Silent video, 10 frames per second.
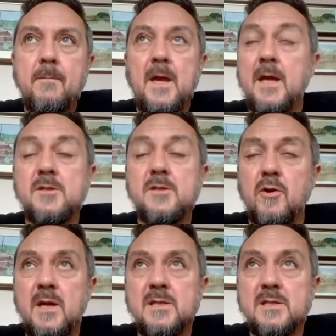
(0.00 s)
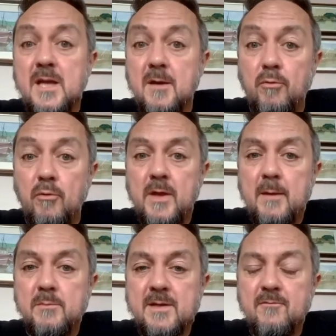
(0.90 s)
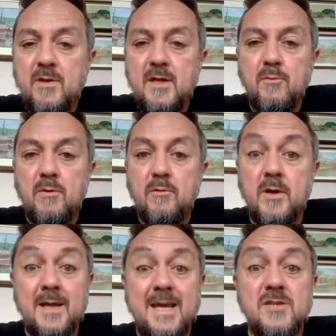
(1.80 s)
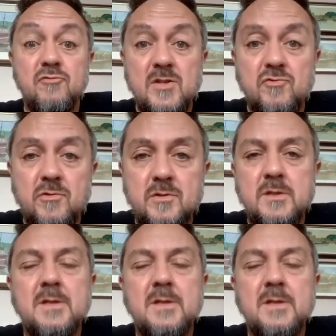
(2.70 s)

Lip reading: In Singapore, that happens every year. We were a guest restaurant,